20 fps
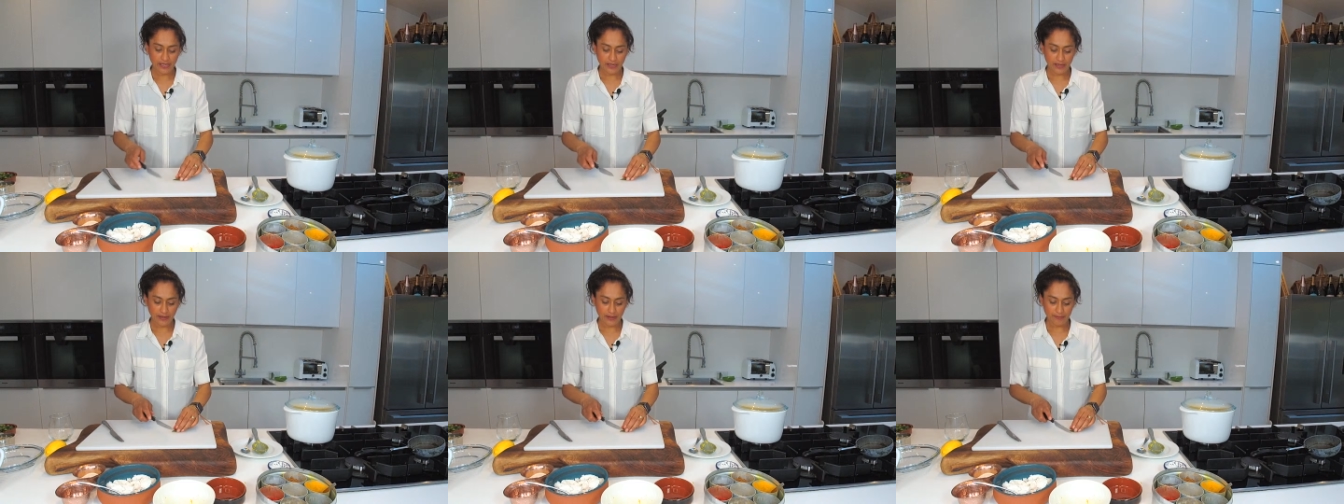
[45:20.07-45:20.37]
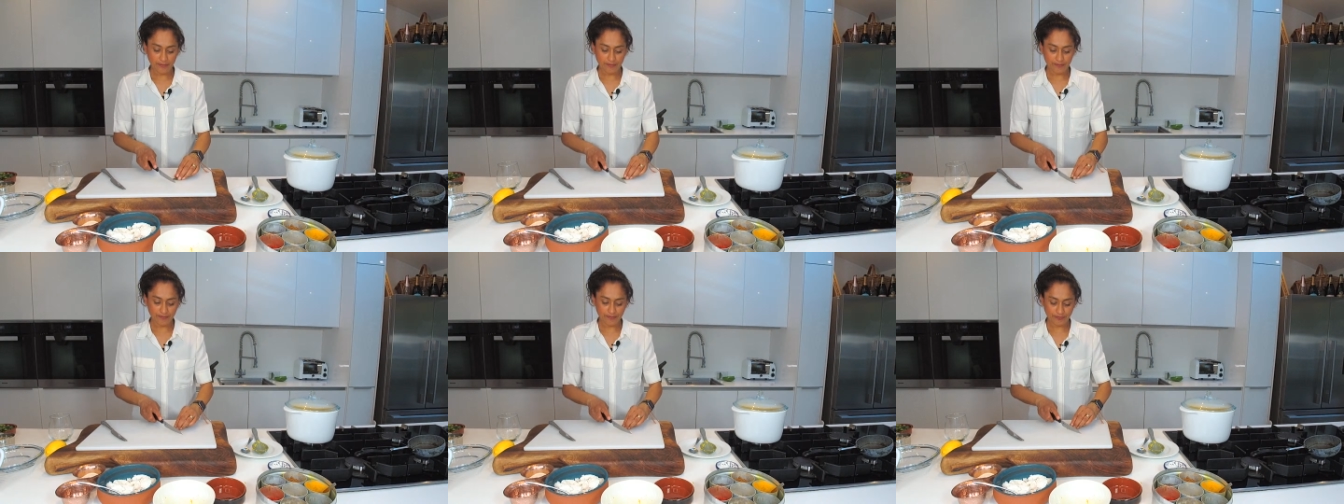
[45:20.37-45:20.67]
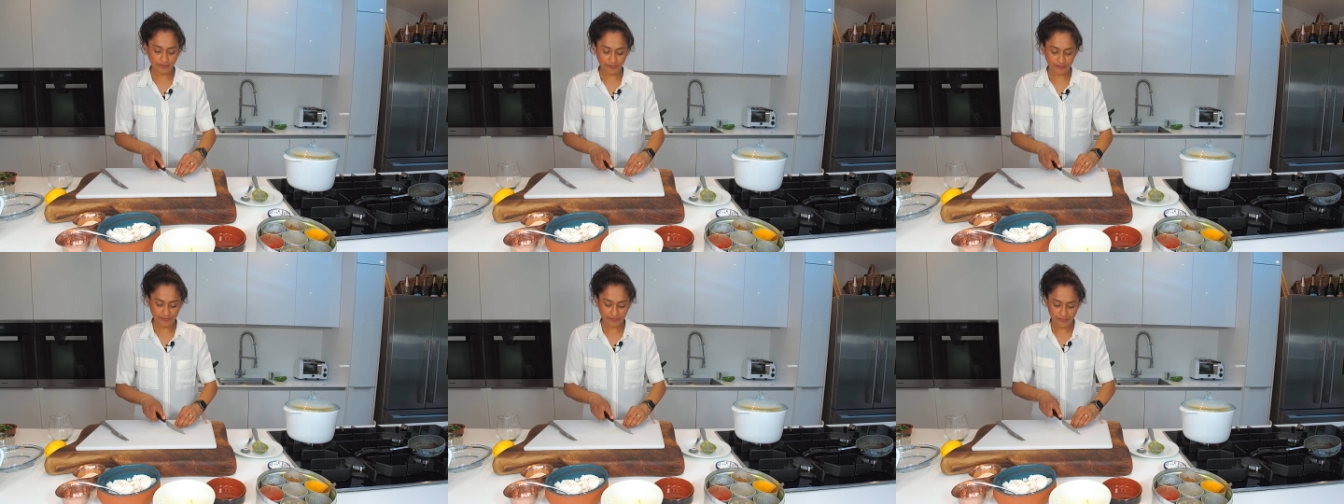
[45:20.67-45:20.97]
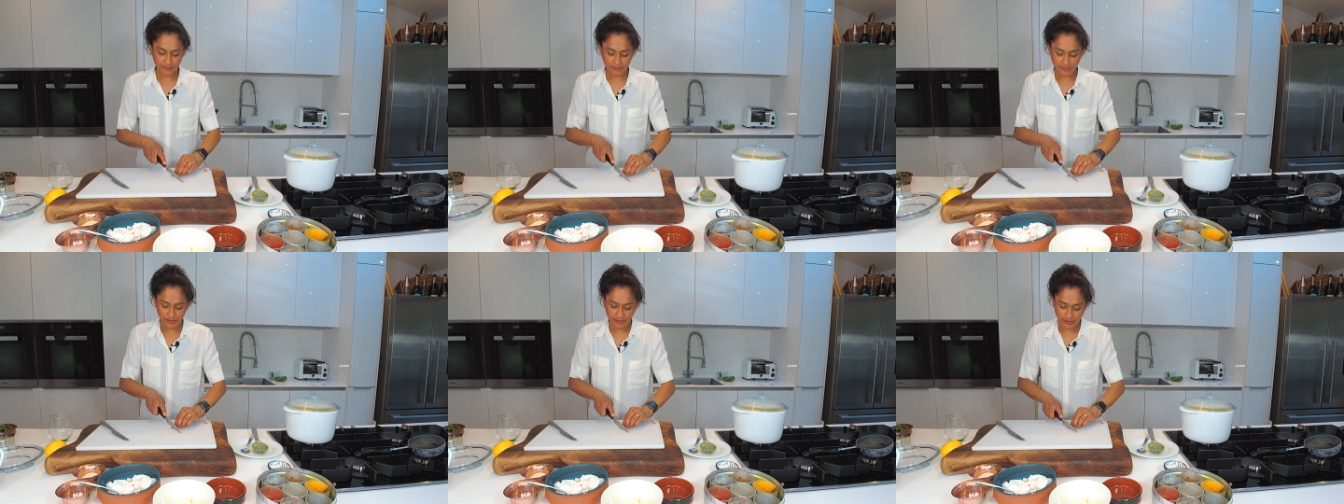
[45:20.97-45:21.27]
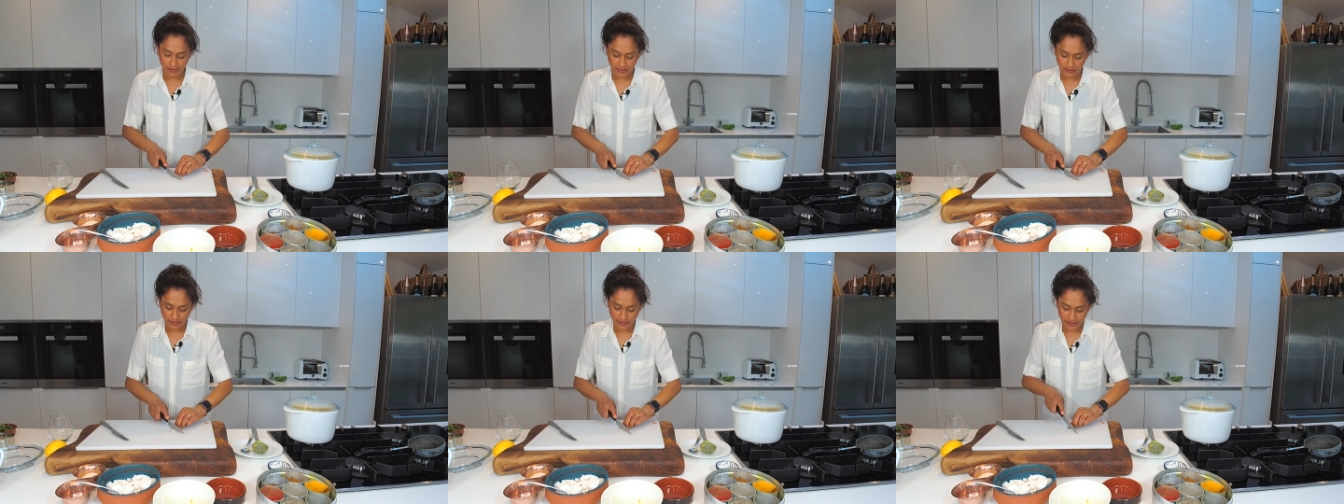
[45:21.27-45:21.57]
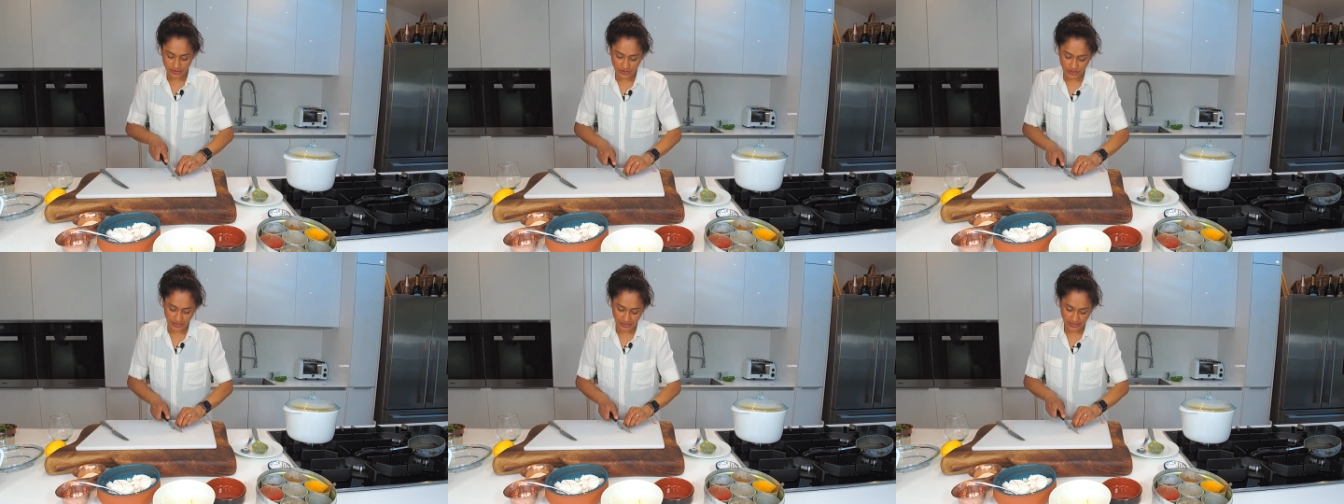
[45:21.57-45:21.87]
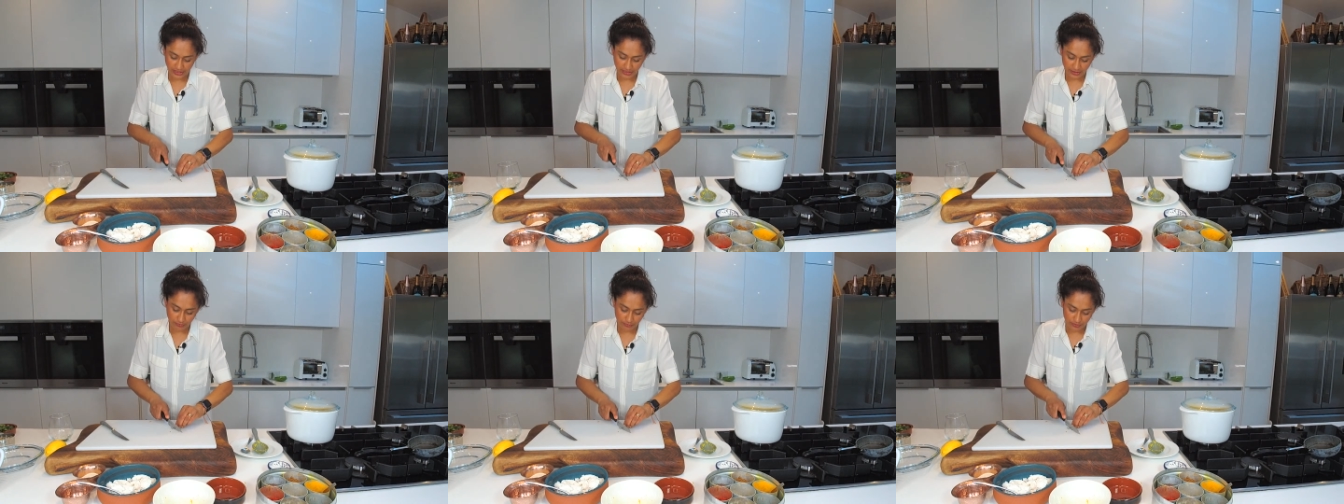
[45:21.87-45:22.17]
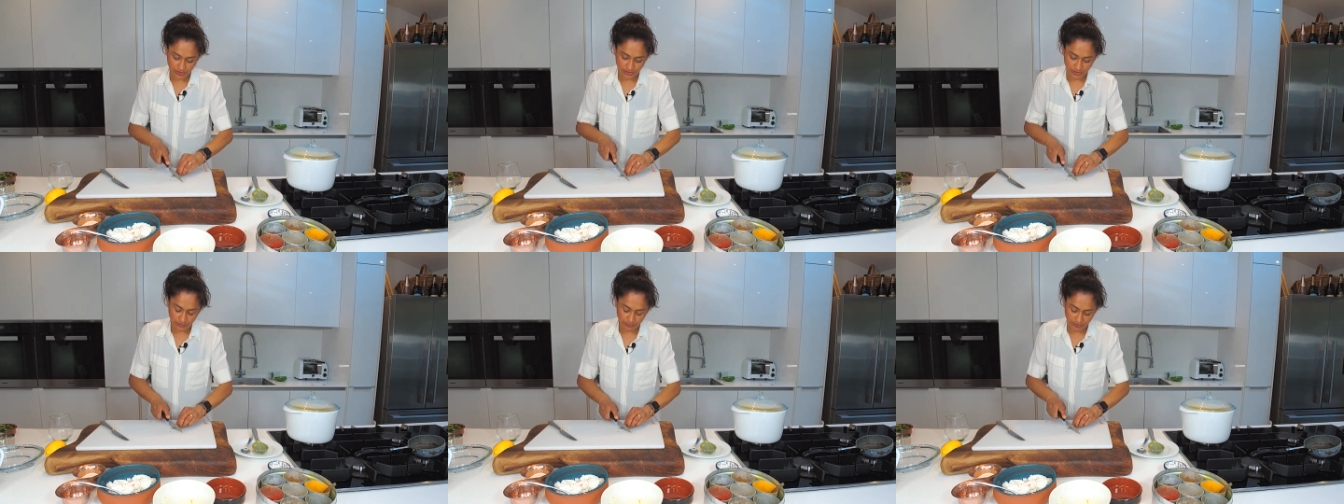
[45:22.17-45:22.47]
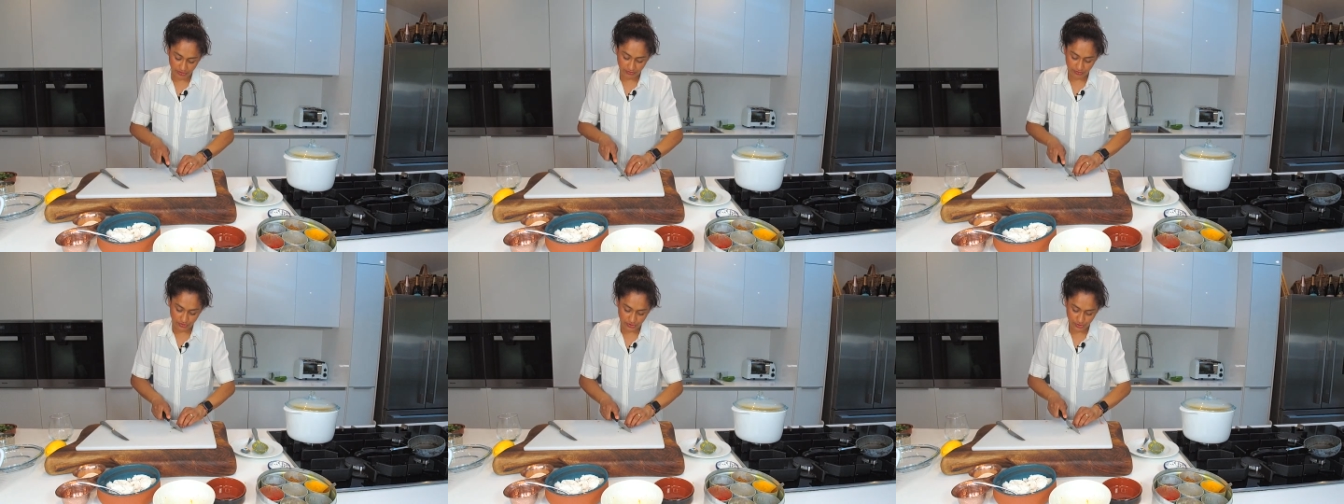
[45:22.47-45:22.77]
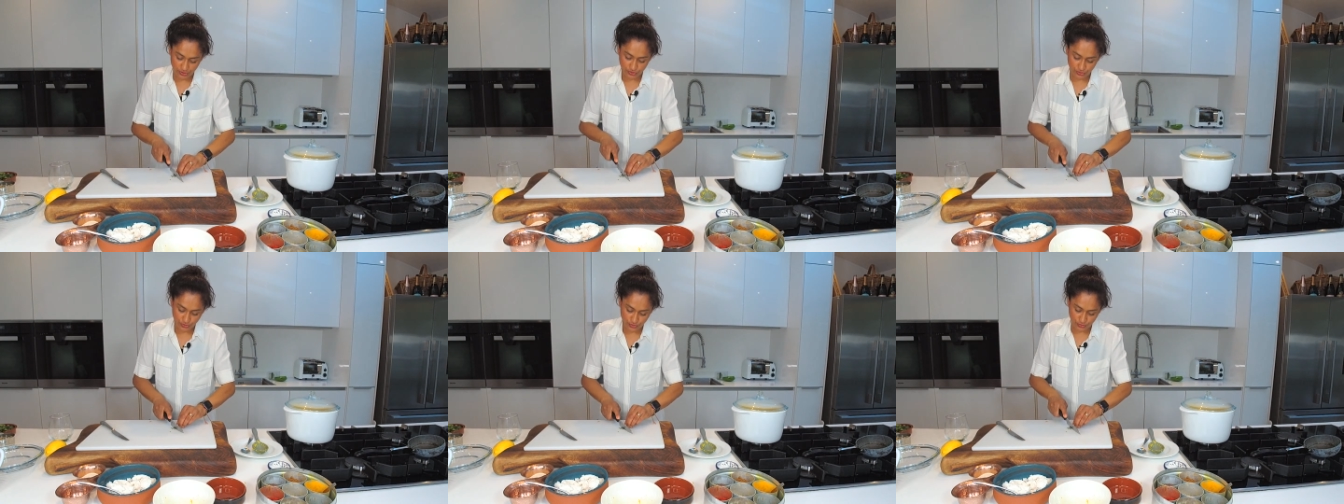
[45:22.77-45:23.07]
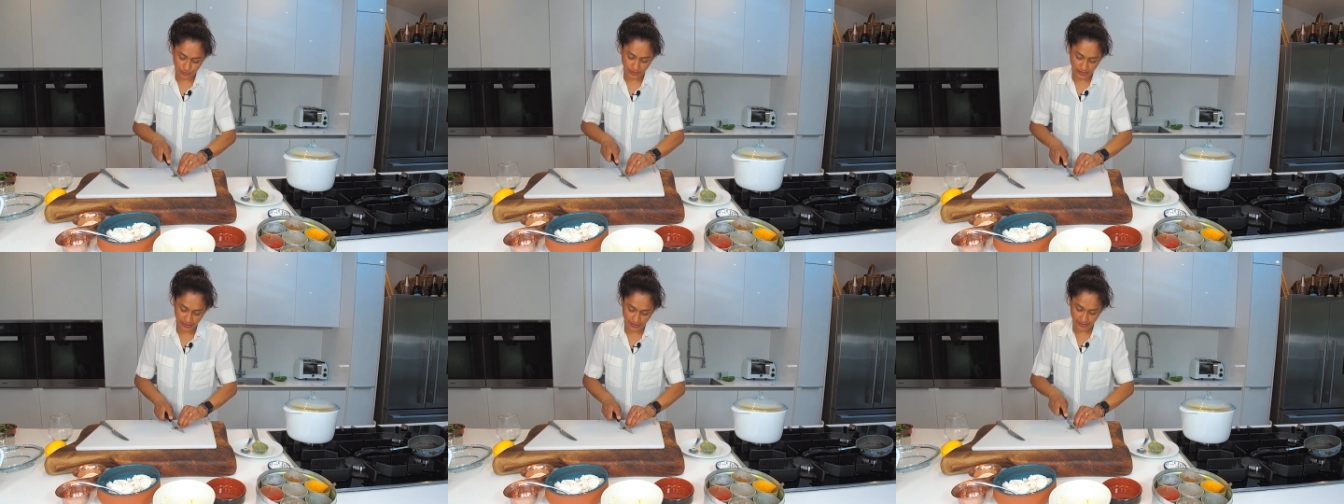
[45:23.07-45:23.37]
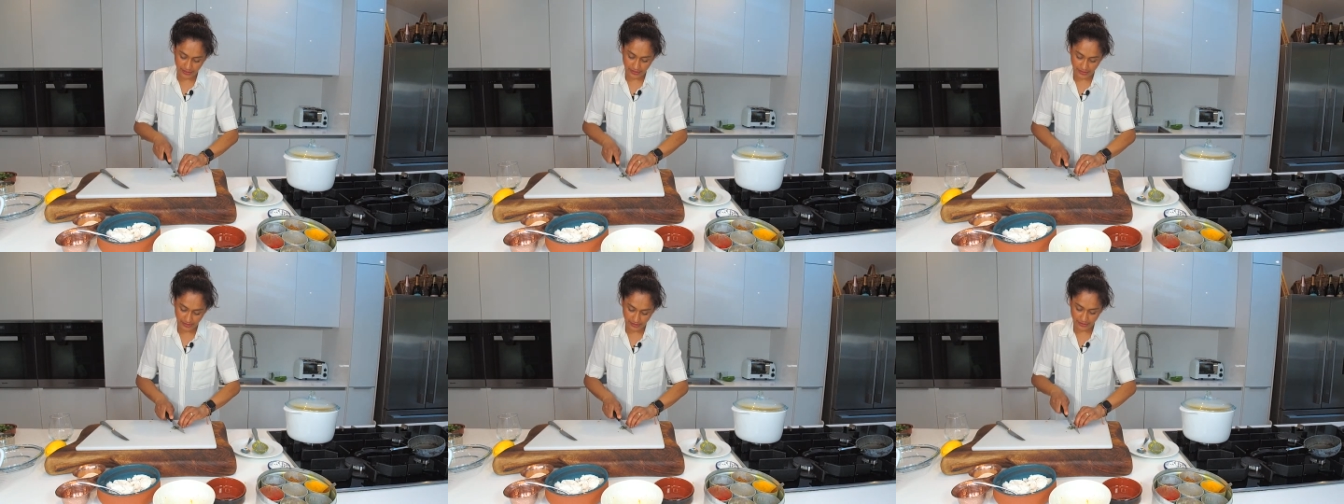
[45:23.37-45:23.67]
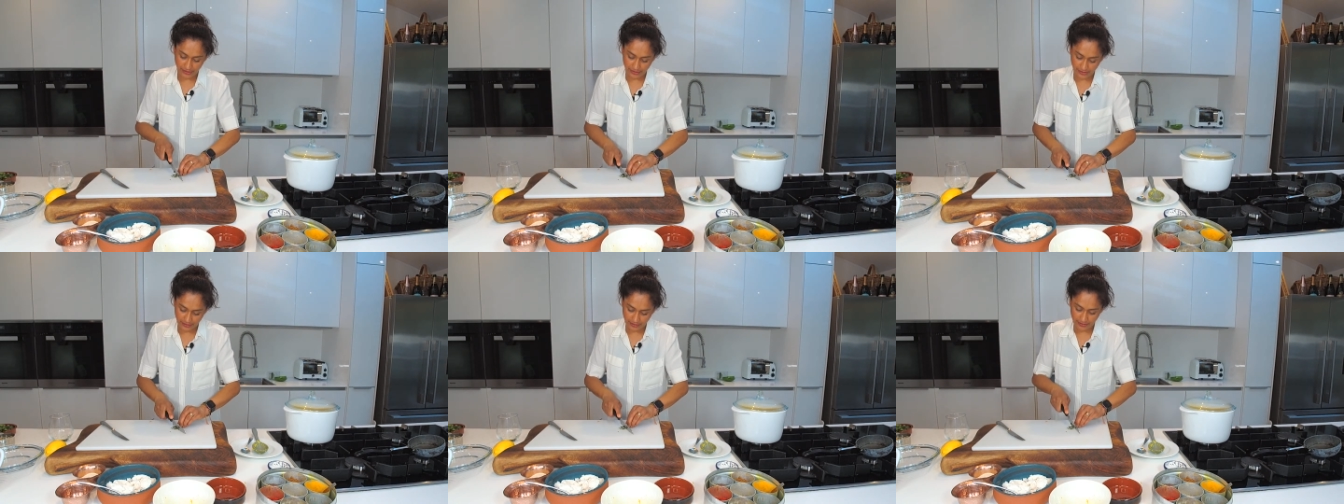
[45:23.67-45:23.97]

a chilli, which I'm going to do here.